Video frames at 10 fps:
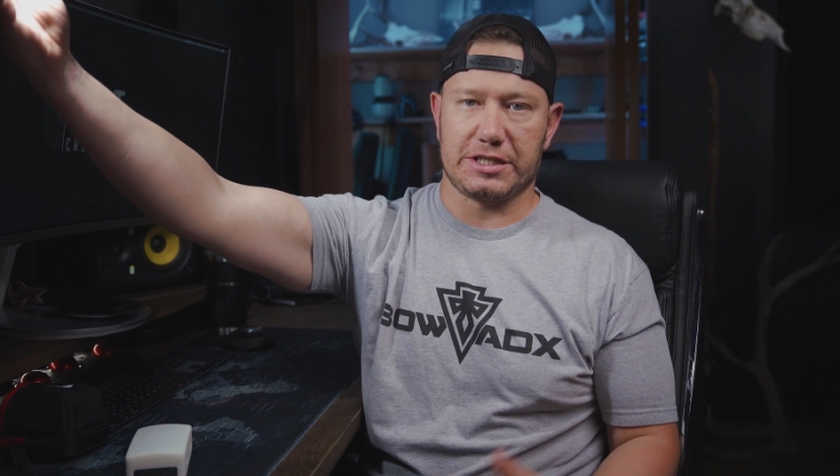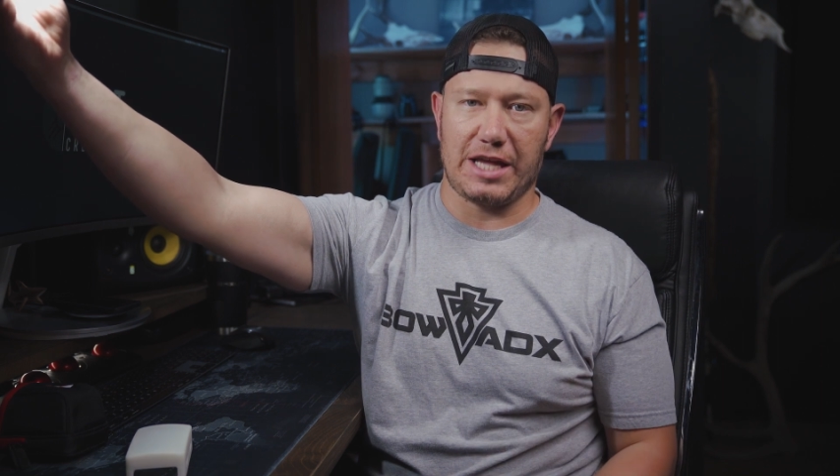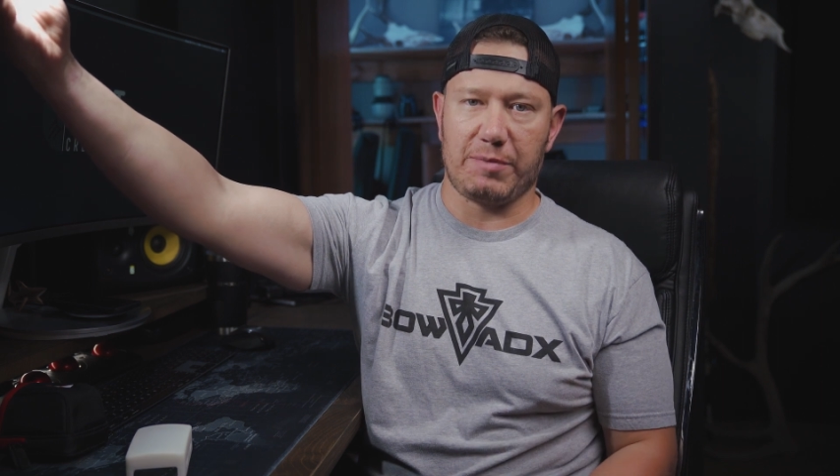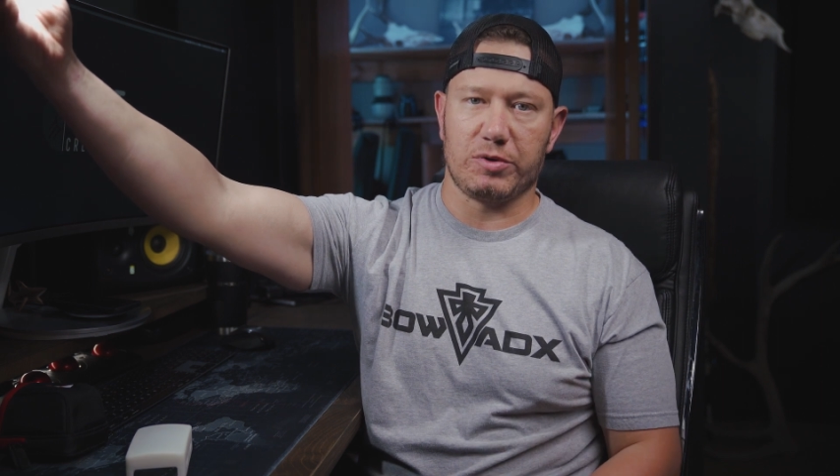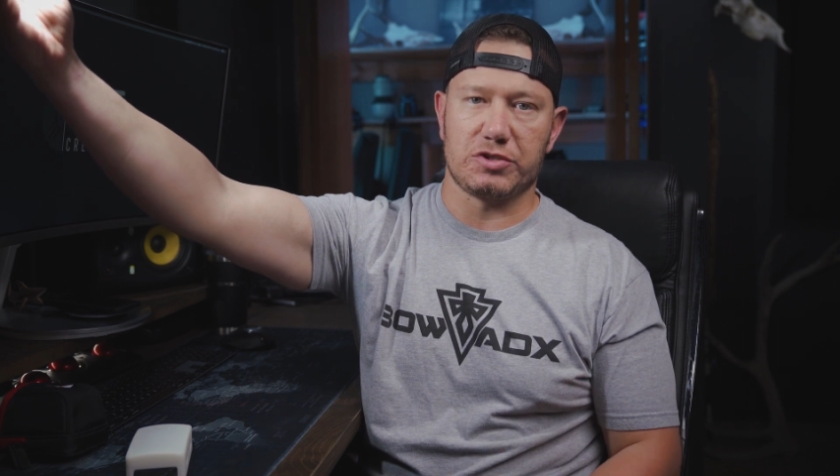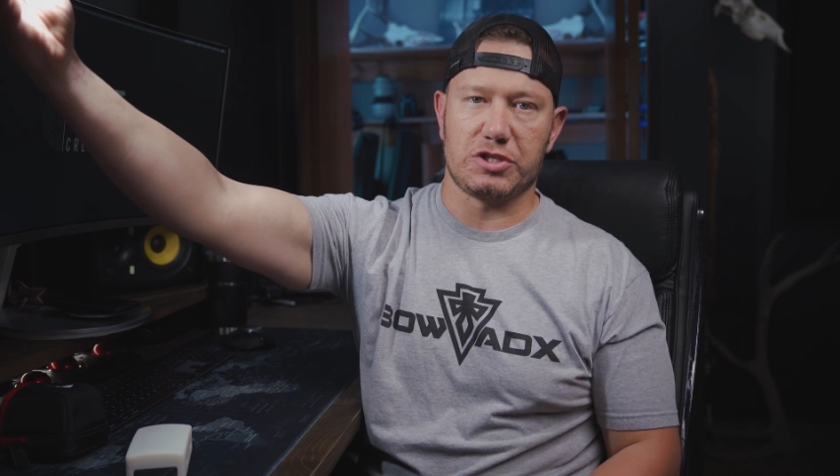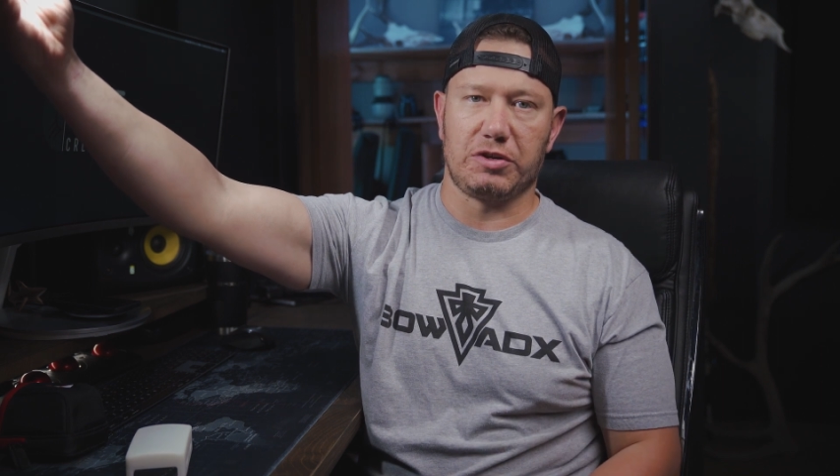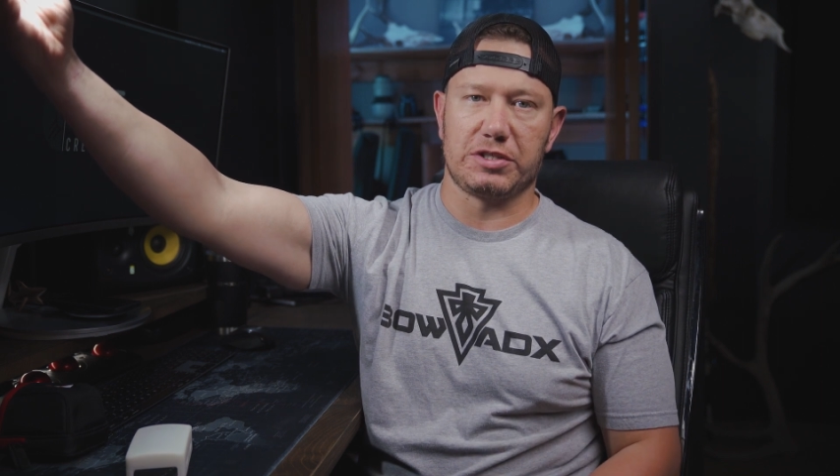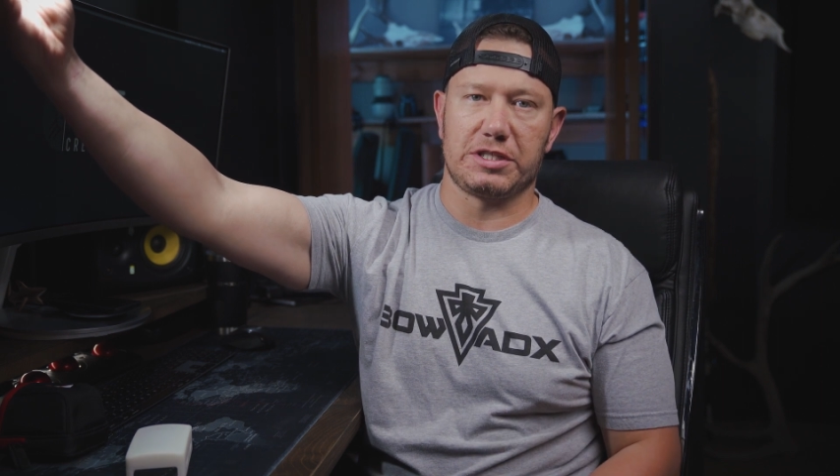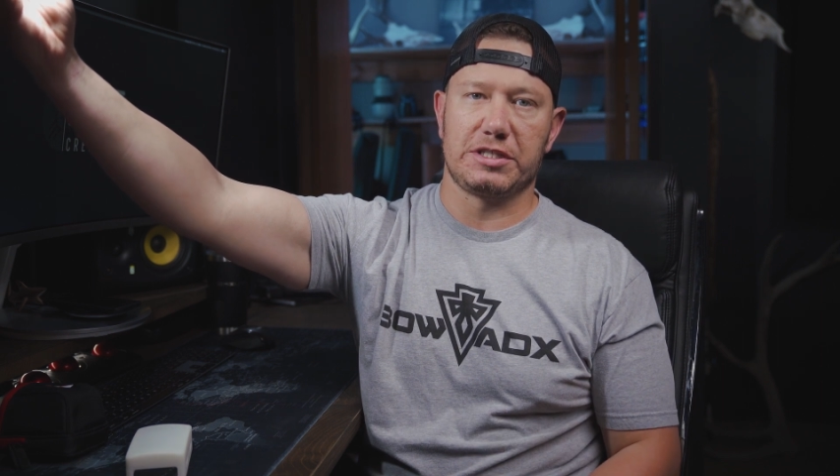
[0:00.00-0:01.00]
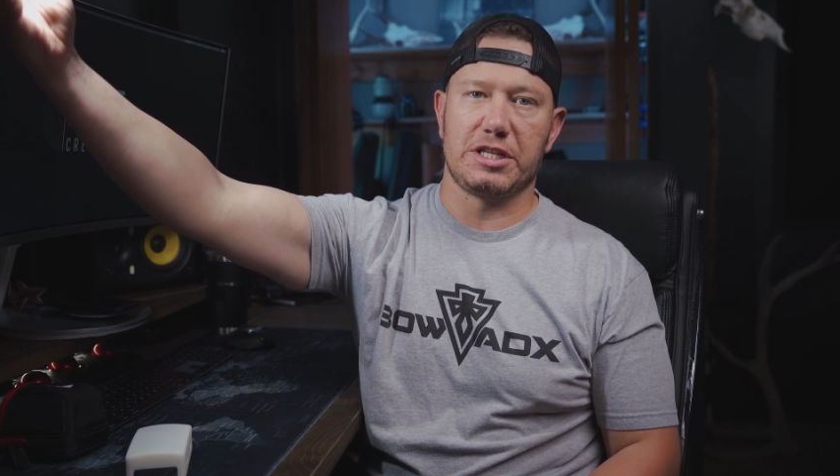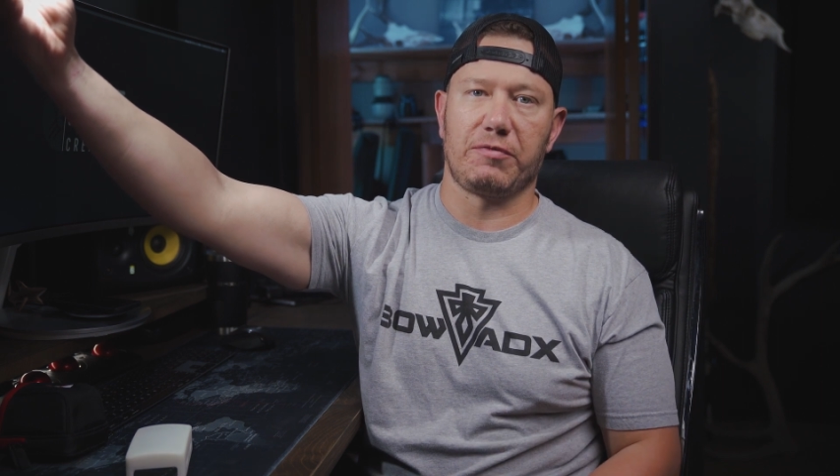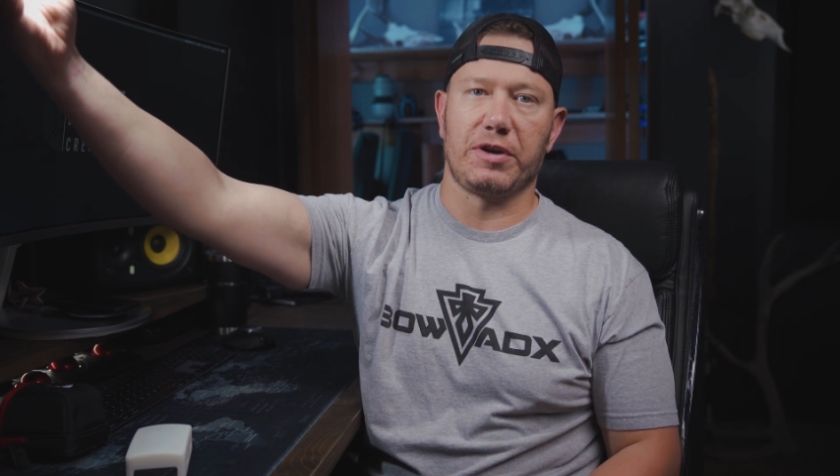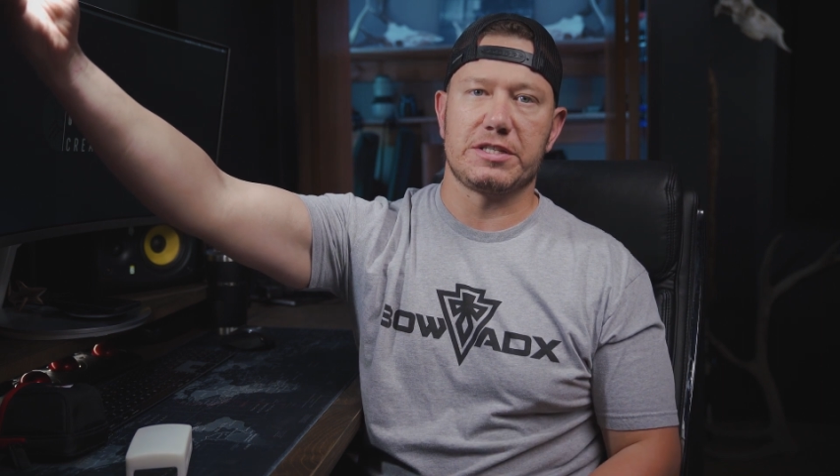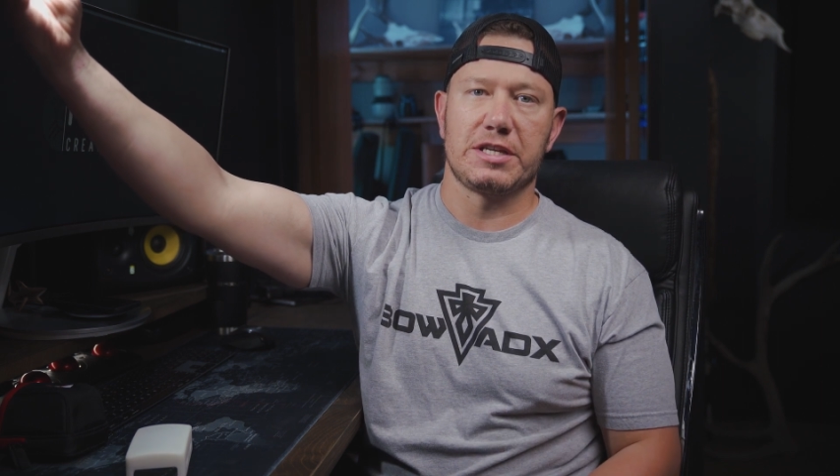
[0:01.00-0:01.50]
example, so you can see the
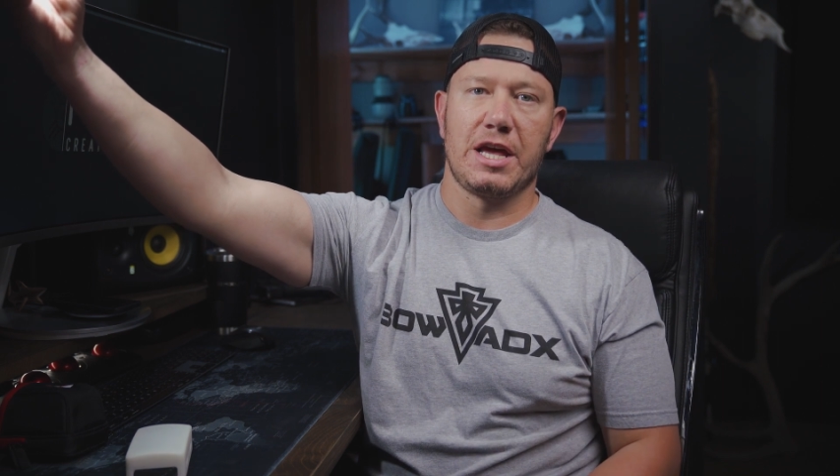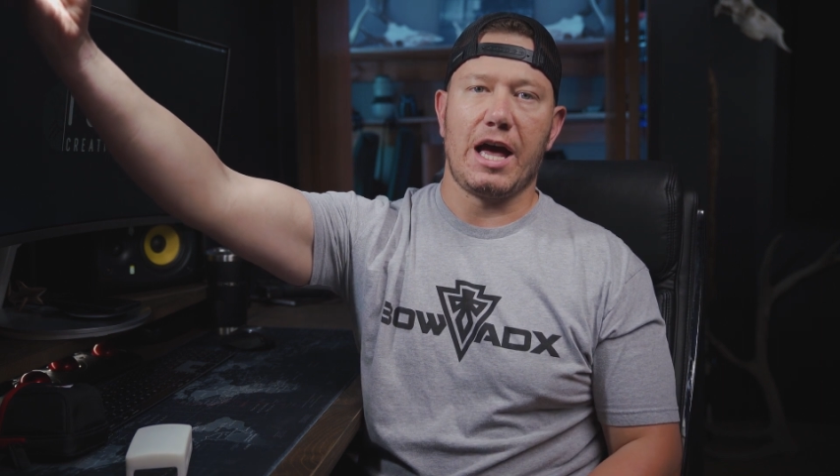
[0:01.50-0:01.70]
difference,